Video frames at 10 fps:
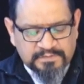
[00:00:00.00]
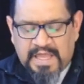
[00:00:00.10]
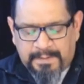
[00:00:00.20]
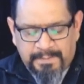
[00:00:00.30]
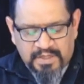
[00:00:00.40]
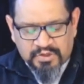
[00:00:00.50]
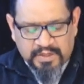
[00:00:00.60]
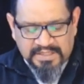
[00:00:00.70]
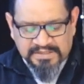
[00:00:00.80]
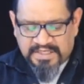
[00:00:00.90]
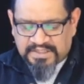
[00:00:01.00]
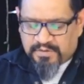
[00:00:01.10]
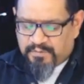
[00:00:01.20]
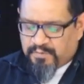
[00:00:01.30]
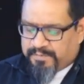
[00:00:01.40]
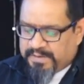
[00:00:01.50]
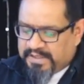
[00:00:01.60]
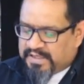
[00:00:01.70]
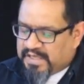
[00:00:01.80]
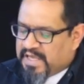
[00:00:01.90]
A better translation would
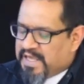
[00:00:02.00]
be